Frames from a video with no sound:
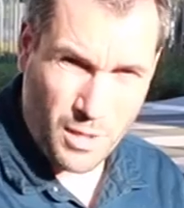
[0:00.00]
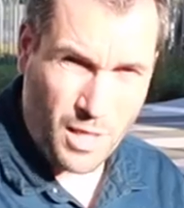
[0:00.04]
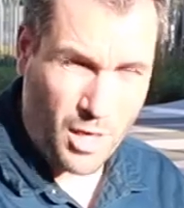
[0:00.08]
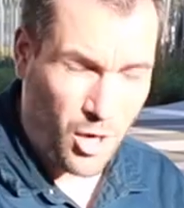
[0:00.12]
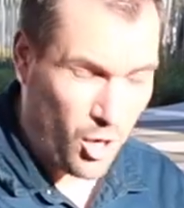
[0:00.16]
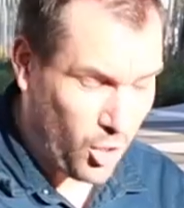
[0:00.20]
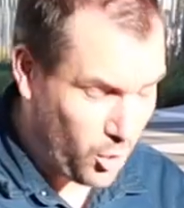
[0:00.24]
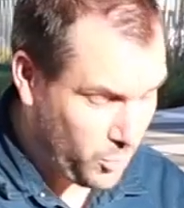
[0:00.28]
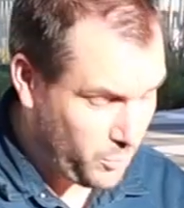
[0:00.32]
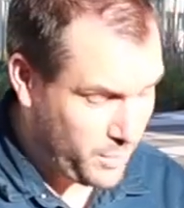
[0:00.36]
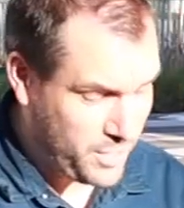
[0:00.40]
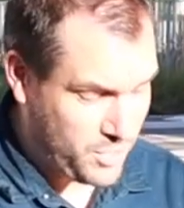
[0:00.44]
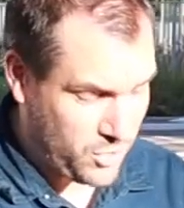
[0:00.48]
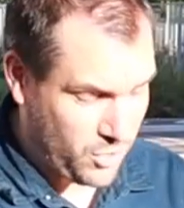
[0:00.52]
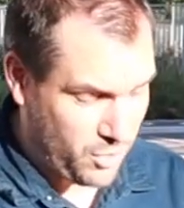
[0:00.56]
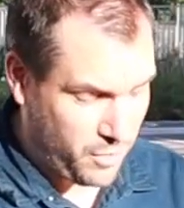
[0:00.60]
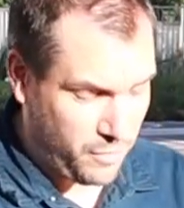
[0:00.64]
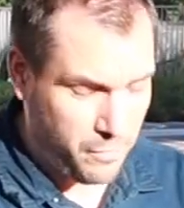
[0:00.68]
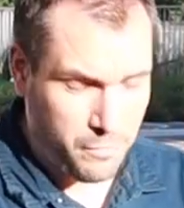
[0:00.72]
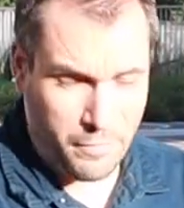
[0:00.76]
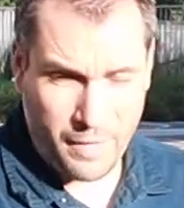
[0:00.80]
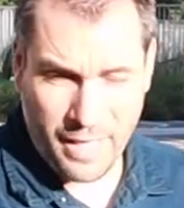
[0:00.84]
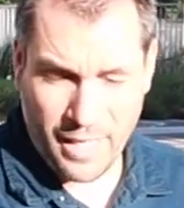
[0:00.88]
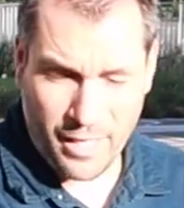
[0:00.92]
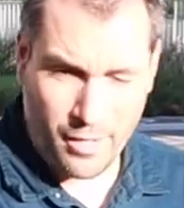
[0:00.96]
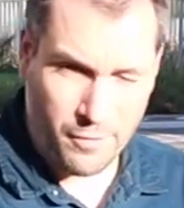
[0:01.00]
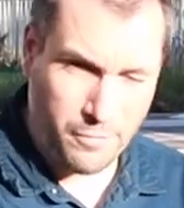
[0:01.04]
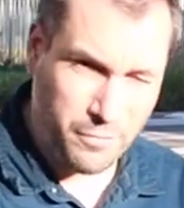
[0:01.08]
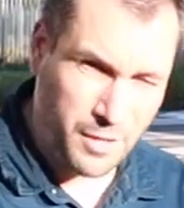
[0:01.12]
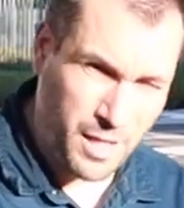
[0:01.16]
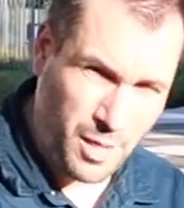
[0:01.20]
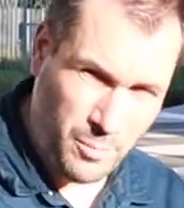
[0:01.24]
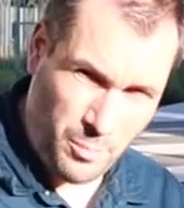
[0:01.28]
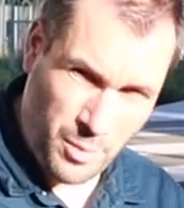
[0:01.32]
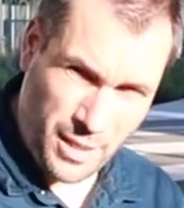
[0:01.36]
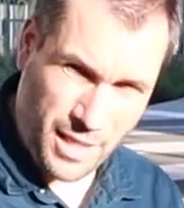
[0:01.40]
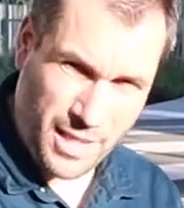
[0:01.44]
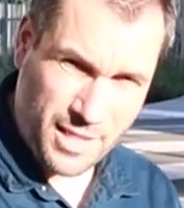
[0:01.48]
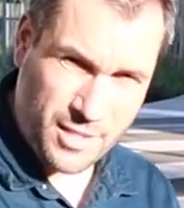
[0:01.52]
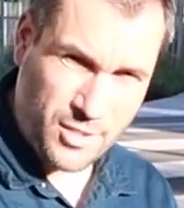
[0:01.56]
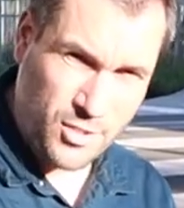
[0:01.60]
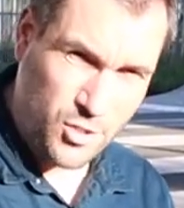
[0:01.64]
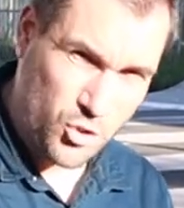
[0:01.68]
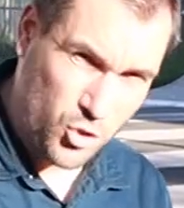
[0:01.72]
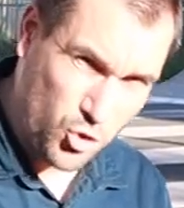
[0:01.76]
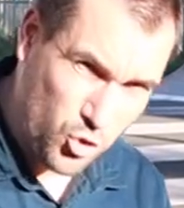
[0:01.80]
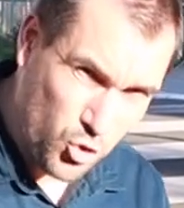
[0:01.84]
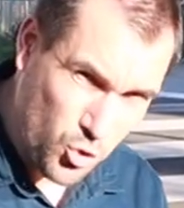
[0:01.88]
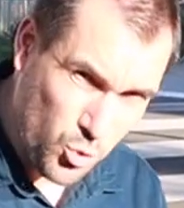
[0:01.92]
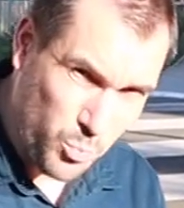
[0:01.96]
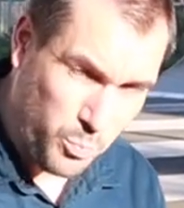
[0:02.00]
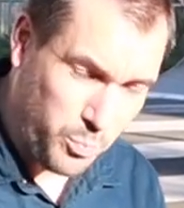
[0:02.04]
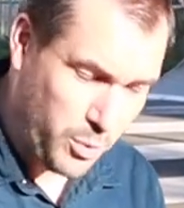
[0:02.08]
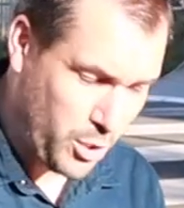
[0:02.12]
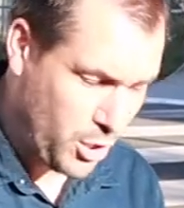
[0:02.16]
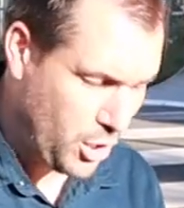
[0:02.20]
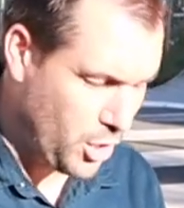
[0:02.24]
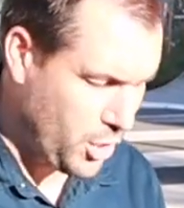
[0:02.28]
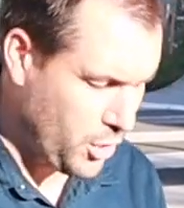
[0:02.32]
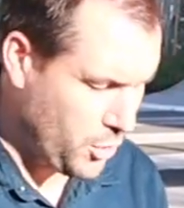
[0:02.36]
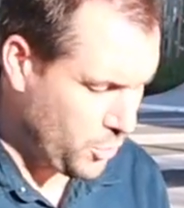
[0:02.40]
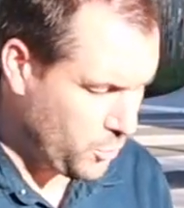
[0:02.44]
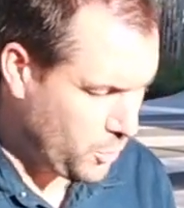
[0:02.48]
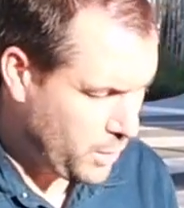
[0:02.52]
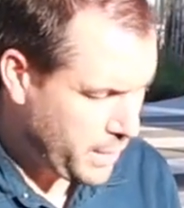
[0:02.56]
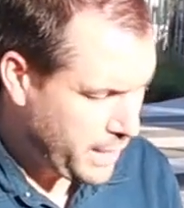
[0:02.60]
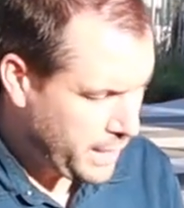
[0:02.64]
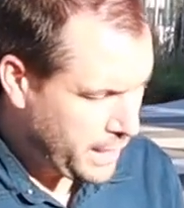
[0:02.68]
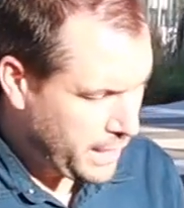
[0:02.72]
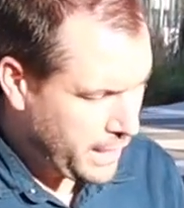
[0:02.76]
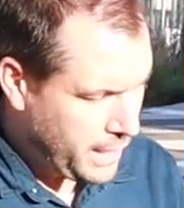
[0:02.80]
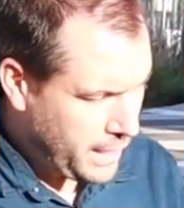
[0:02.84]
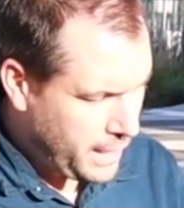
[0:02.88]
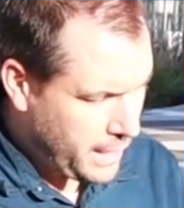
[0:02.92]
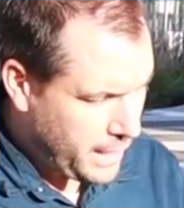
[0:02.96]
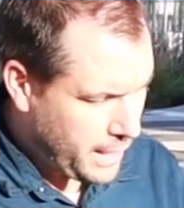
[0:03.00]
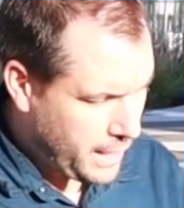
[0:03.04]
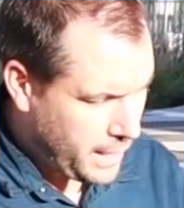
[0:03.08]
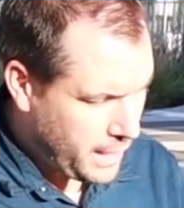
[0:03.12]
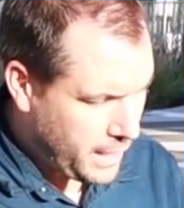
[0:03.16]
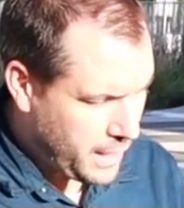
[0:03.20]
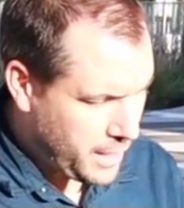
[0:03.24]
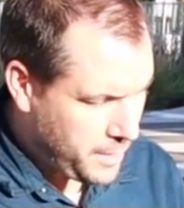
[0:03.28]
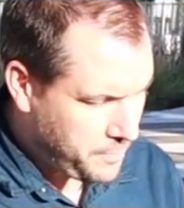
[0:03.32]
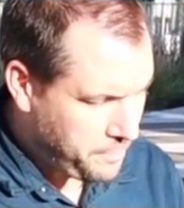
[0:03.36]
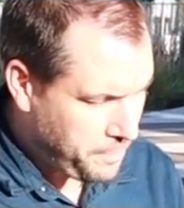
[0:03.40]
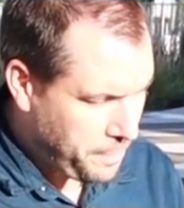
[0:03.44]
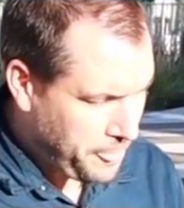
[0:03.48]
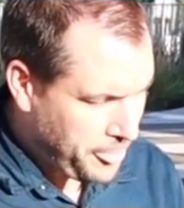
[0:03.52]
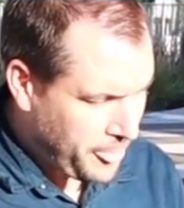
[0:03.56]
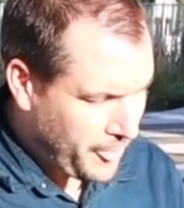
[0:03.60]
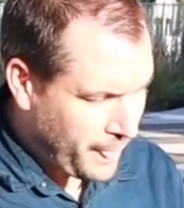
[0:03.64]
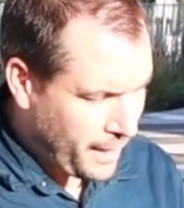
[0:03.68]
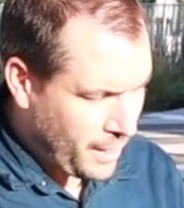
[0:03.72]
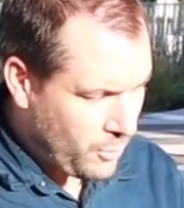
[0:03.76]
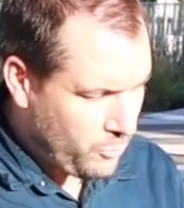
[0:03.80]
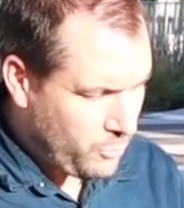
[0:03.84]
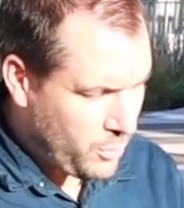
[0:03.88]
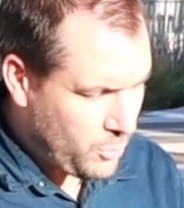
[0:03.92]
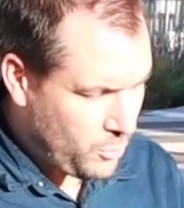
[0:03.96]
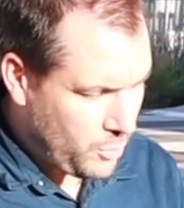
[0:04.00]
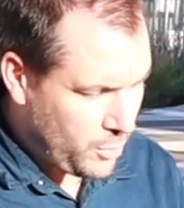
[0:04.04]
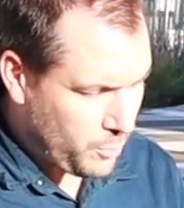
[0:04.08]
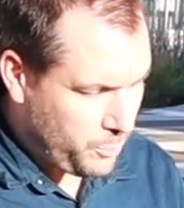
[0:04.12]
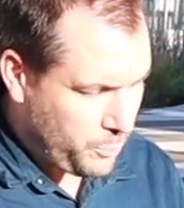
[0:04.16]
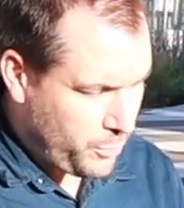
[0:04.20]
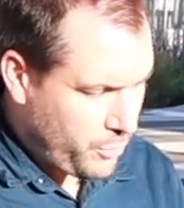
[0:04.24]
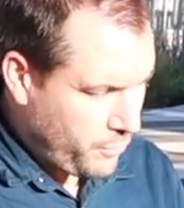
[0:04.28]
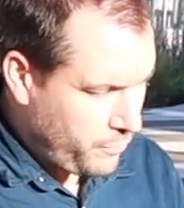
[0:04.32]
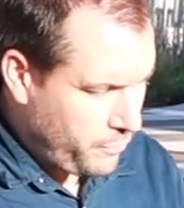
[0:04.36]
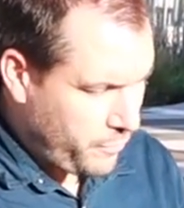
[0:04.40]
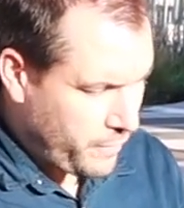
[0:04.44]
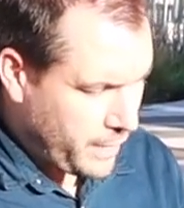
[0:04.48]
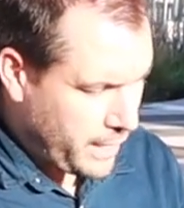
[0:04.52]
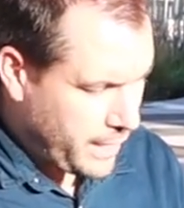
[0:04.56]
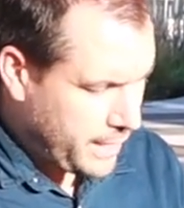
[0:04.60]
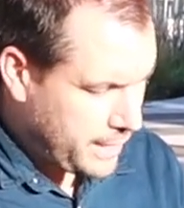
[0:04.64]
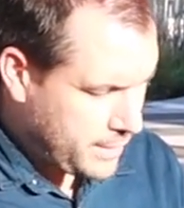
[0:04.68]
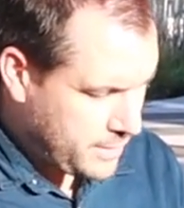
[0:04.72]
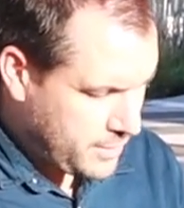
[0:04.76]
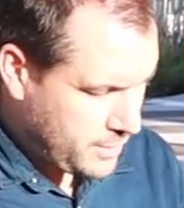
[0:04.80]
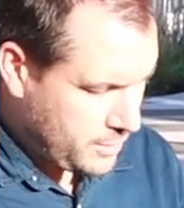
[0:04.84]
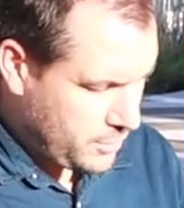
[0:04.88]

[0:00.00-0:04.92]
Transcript: we always are a fan of keeping it super low, we will provide